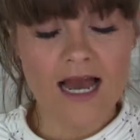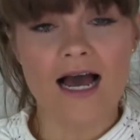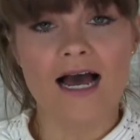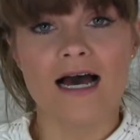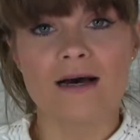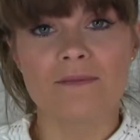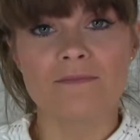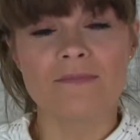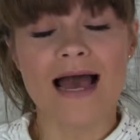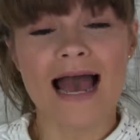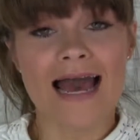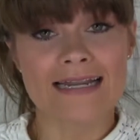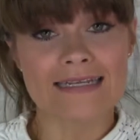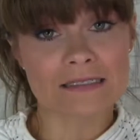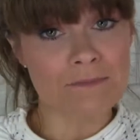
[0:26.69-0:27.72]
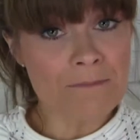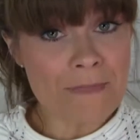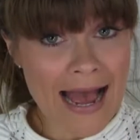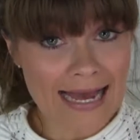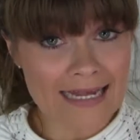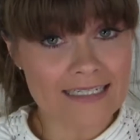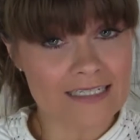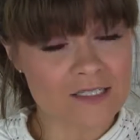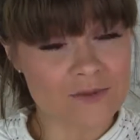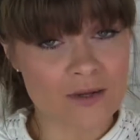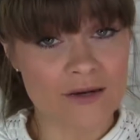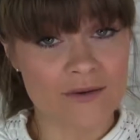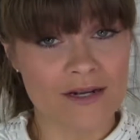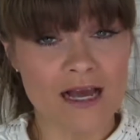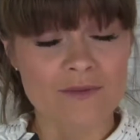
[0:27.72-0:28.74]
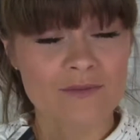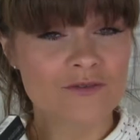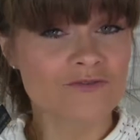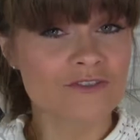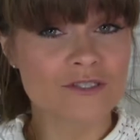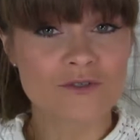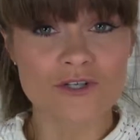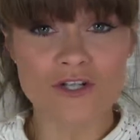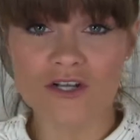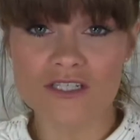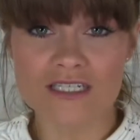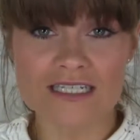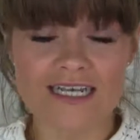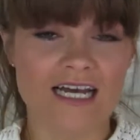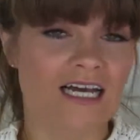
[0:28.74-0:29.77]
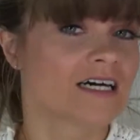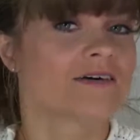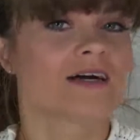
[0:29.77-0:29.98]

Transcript: Um, and it's matte as well. And I'm a real glossy girl.